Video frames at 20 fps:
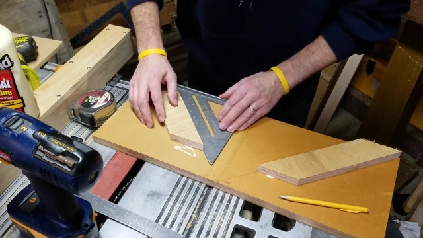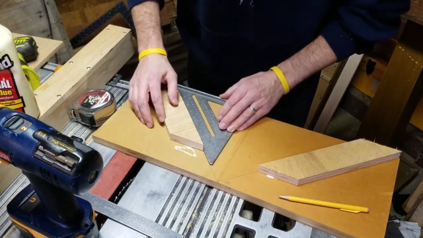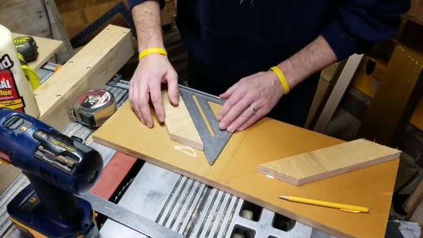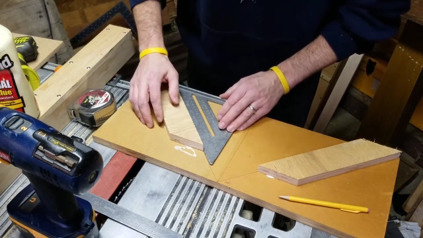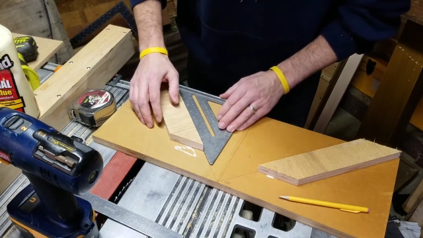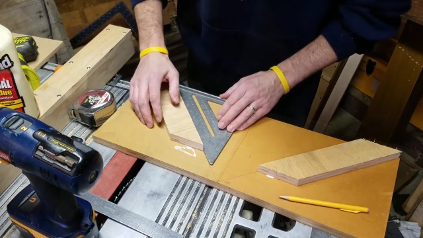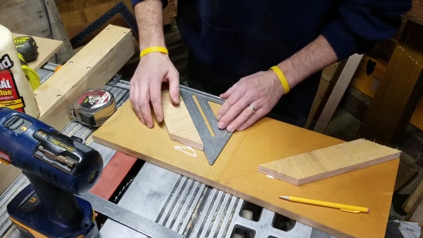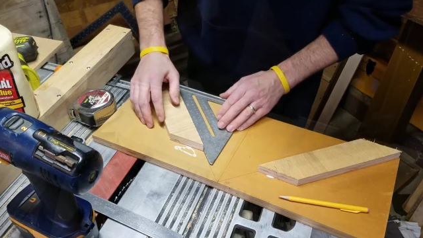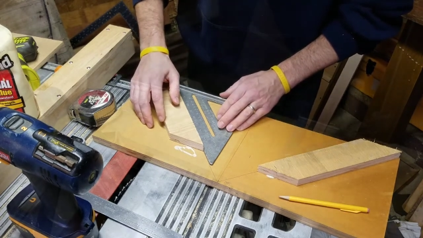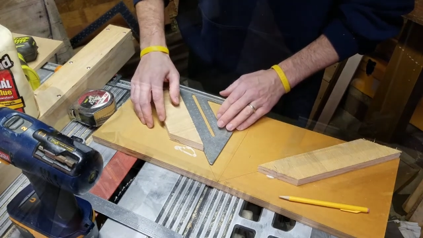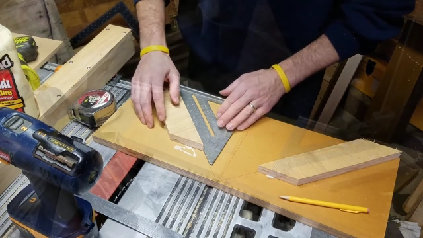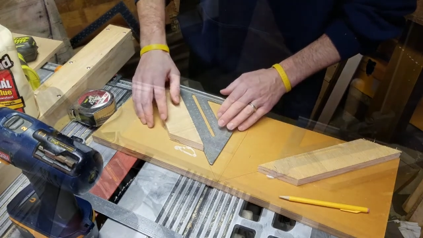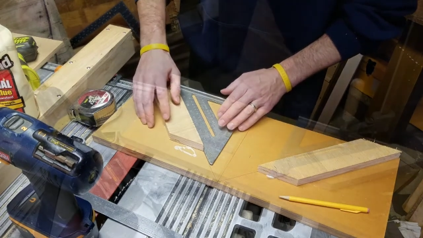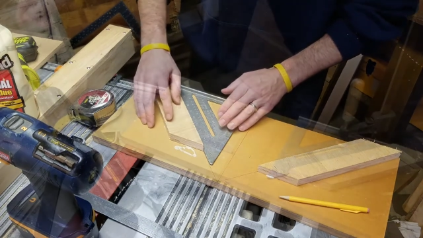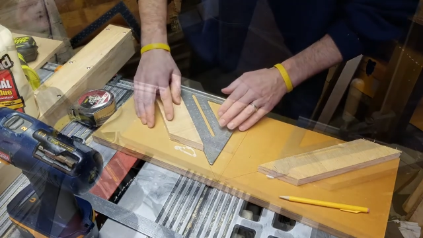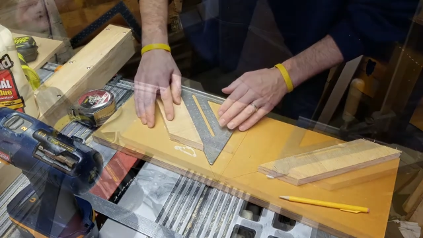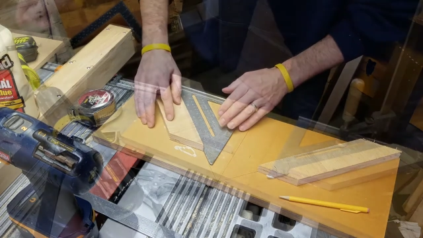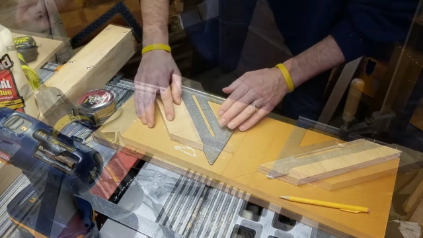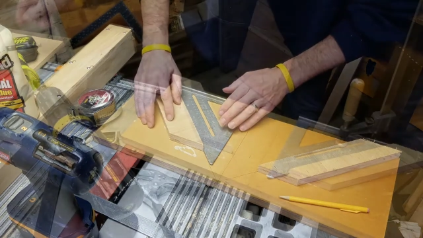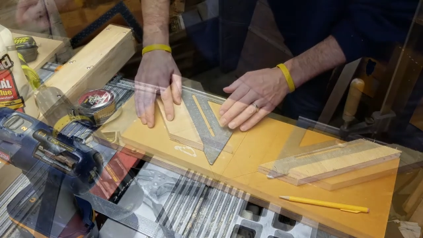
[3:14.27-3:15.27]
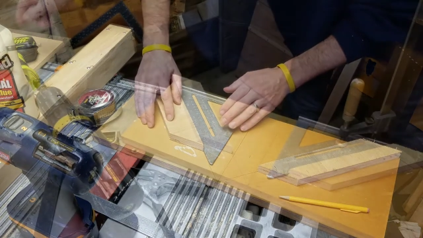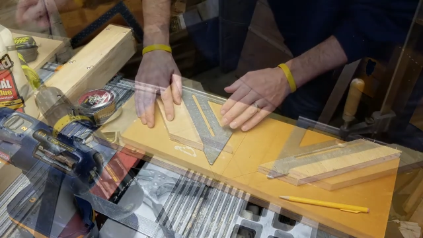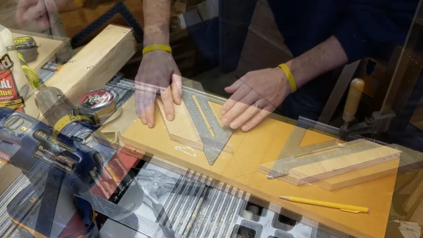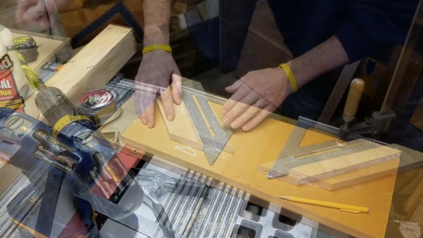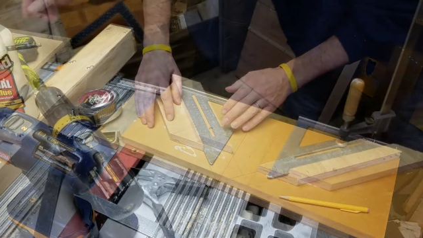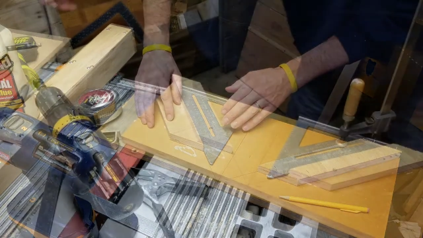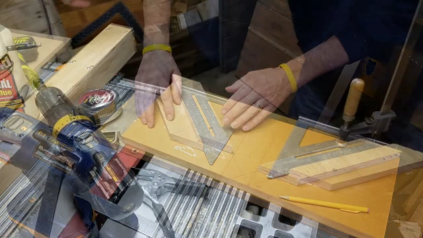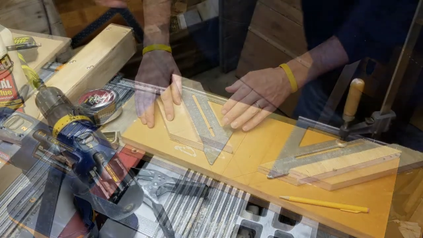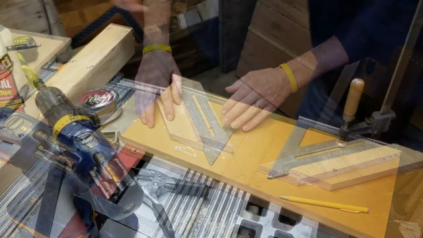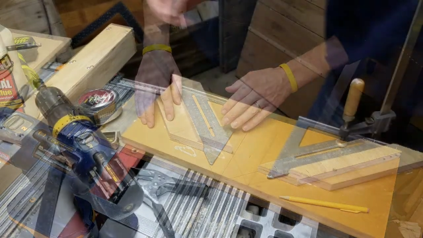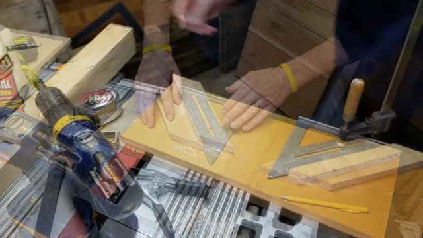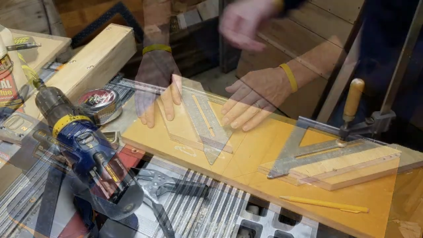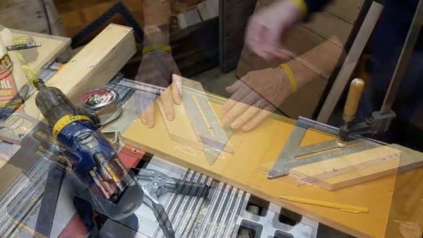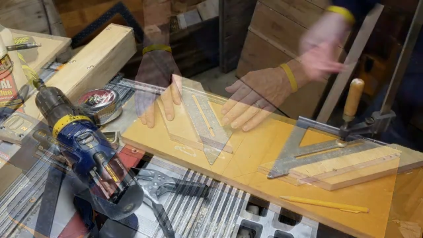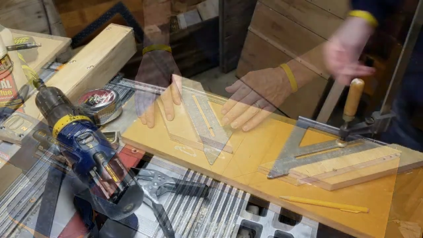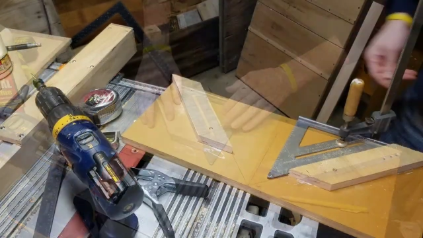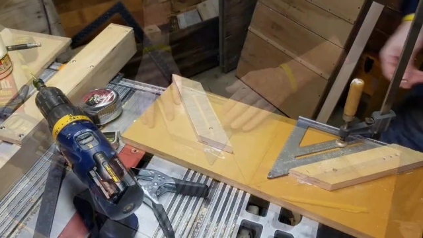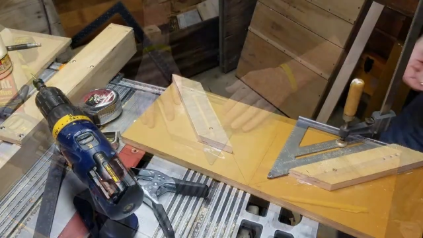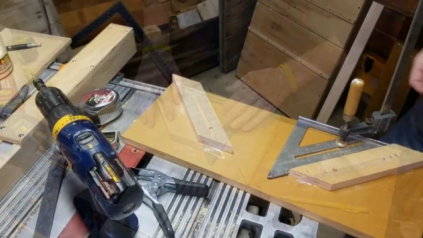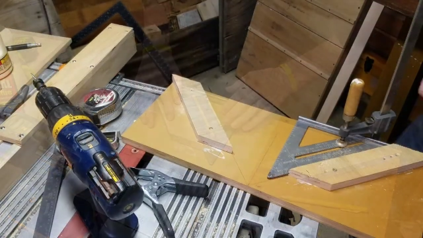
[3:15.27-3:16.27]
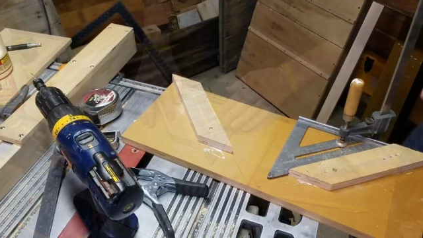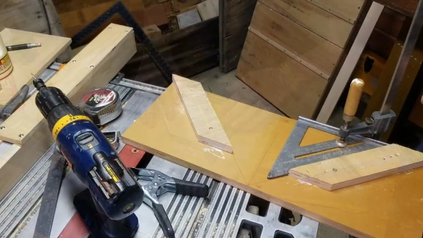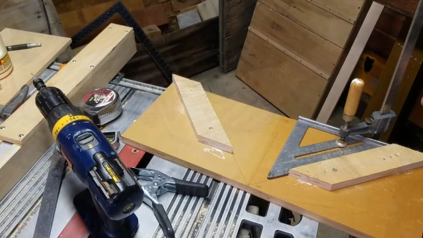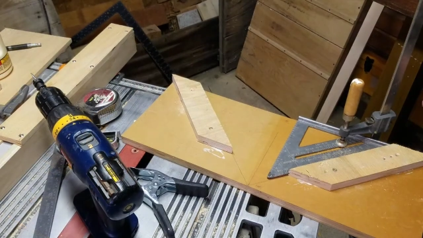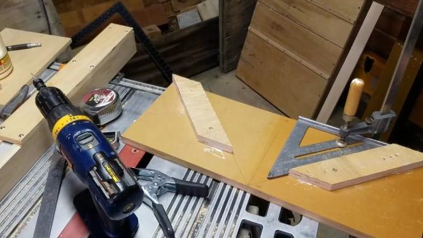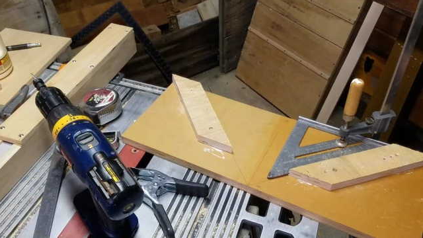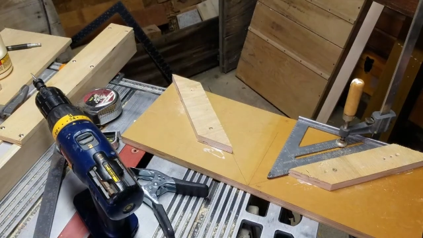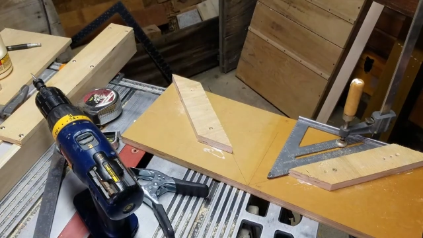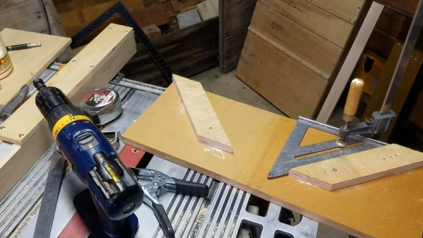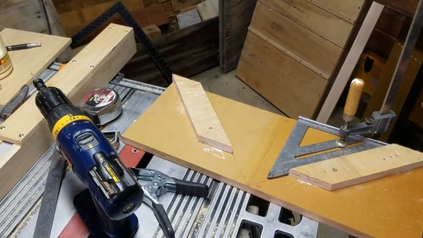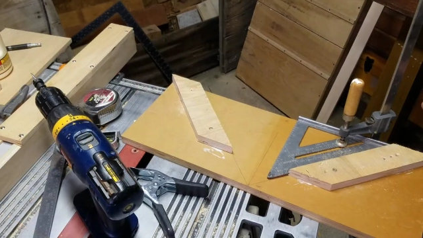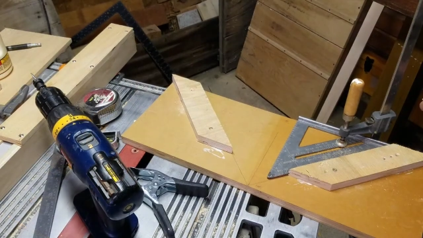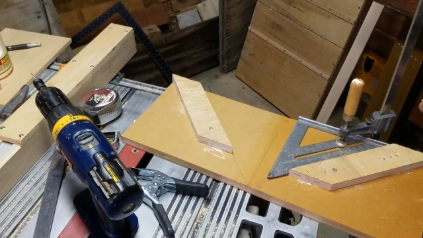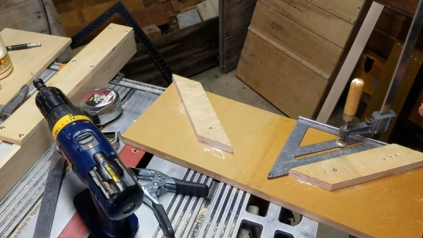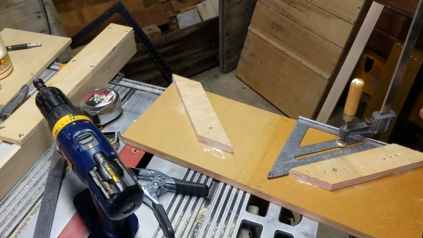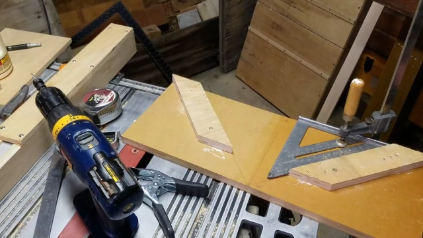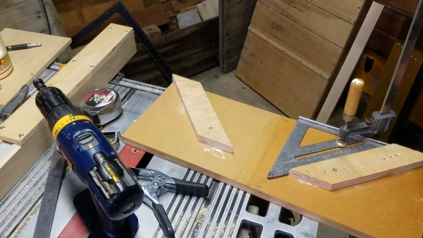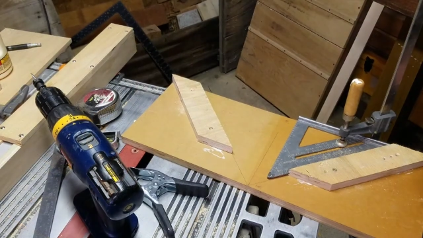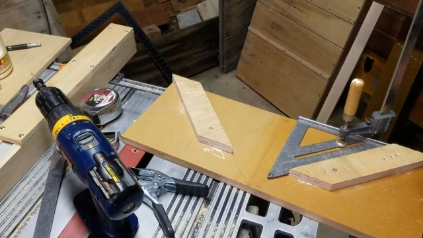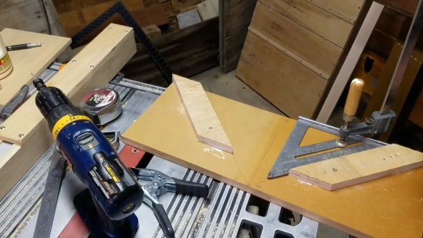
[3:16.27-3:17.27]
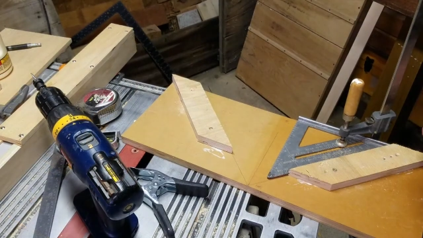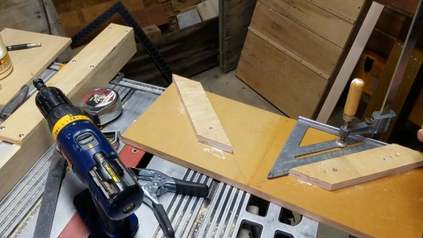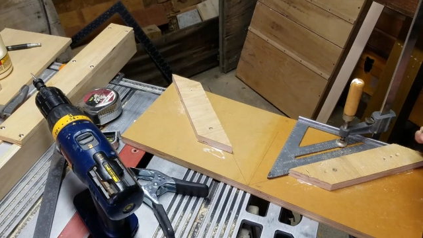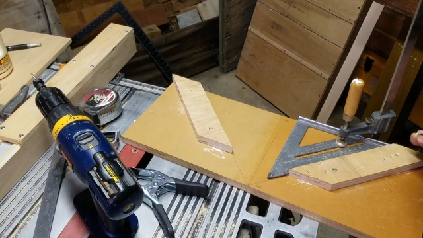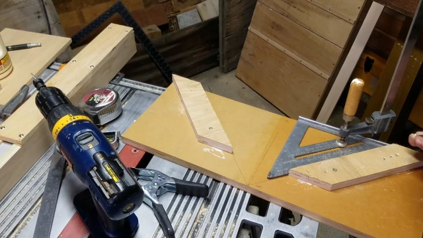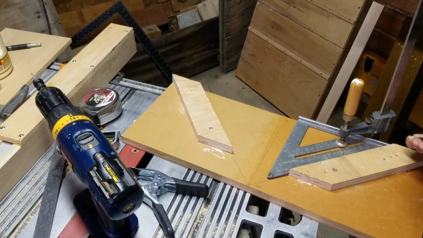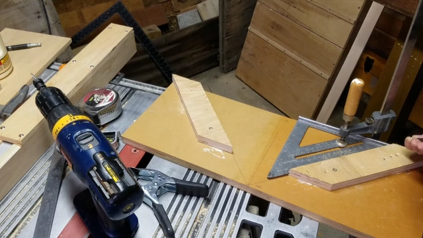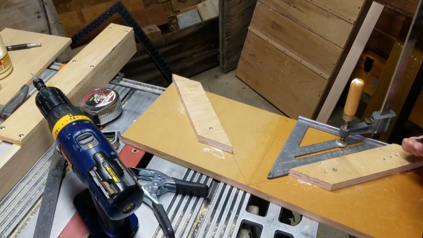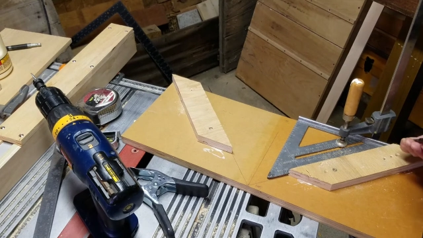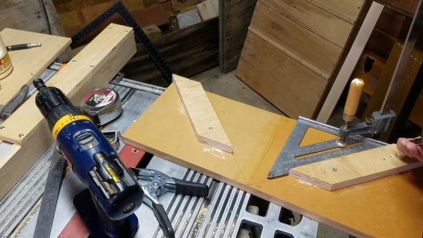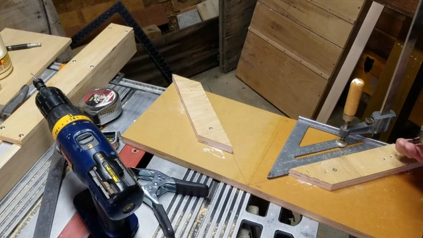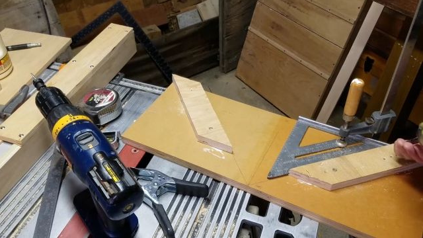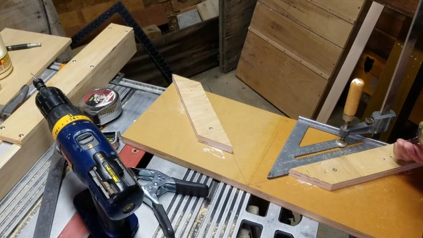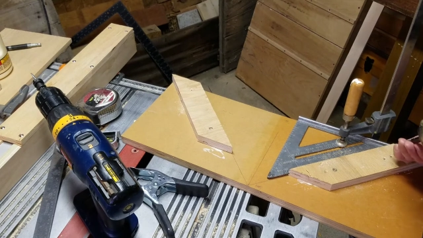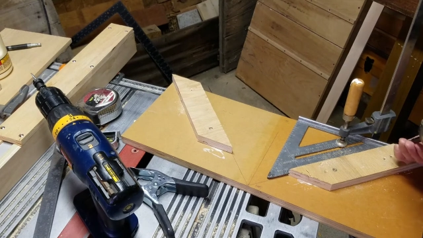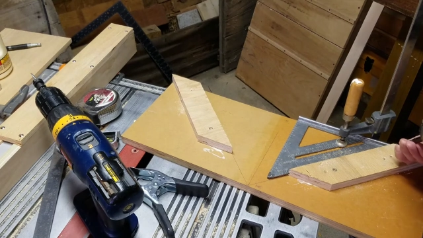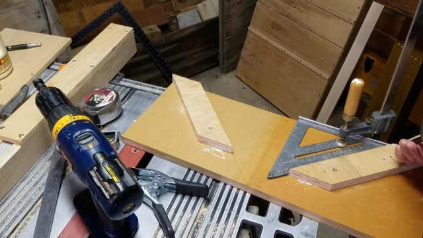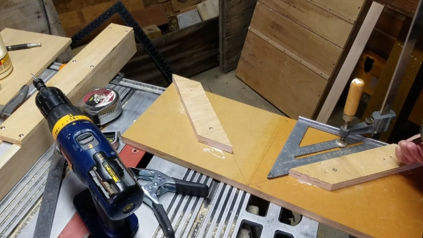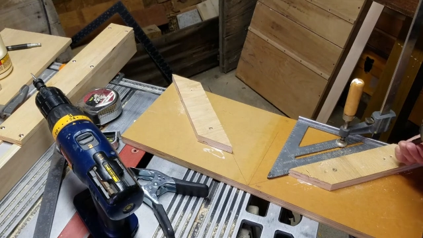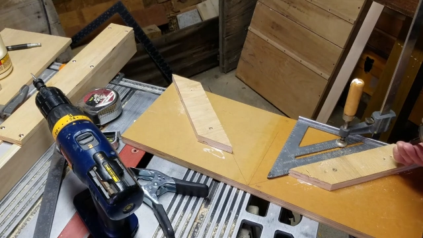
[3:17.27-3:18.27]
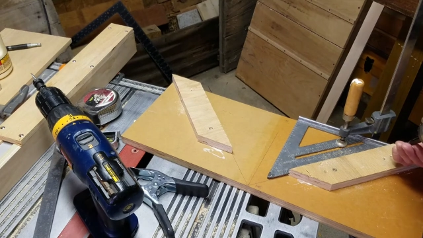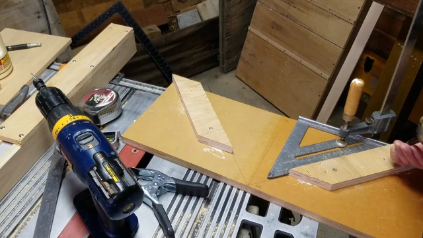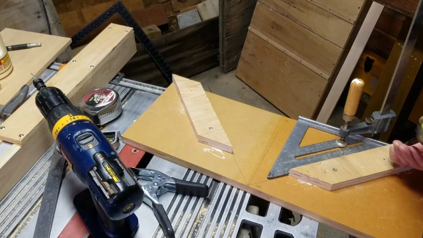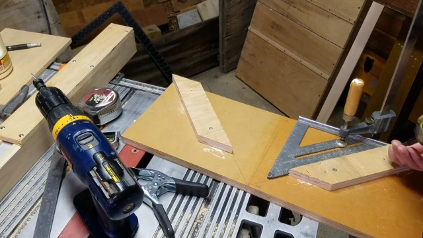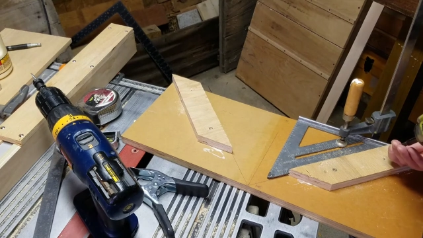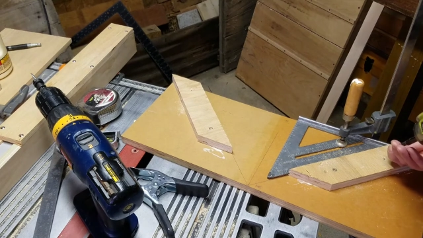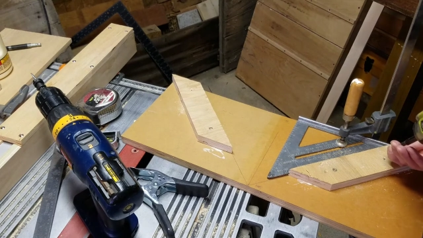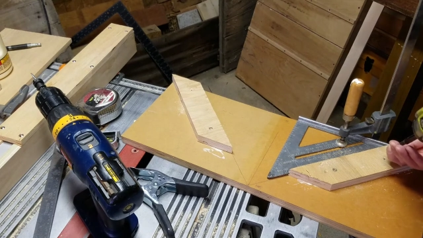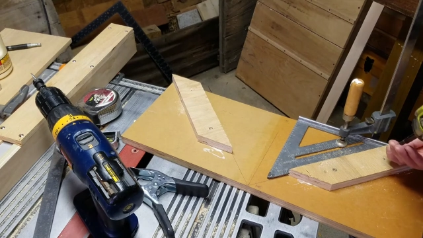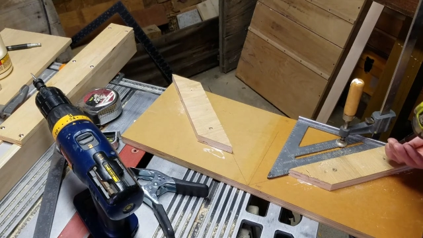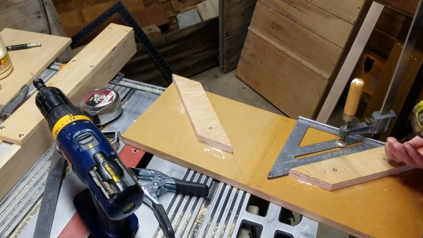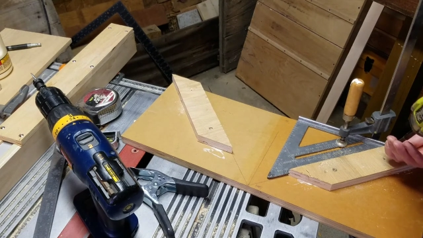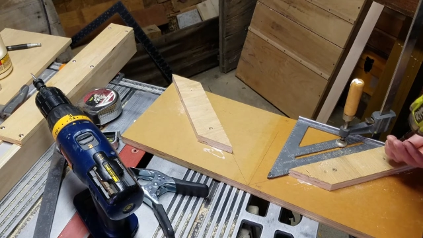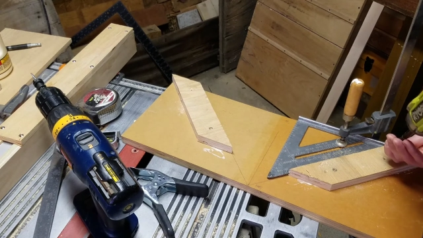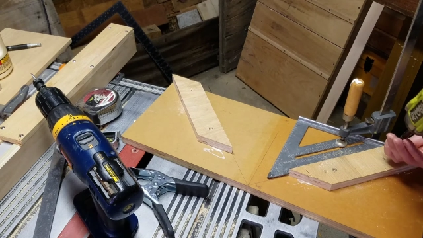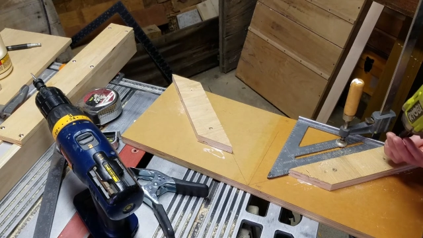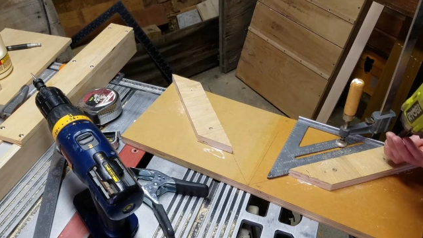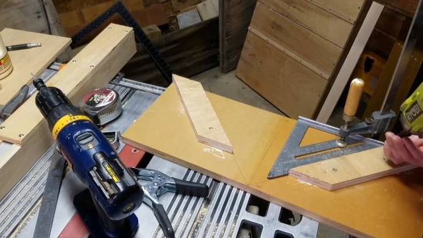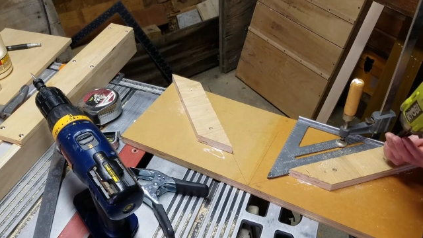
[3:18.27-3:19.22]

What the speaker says: No face is visible, so there are no lips to read.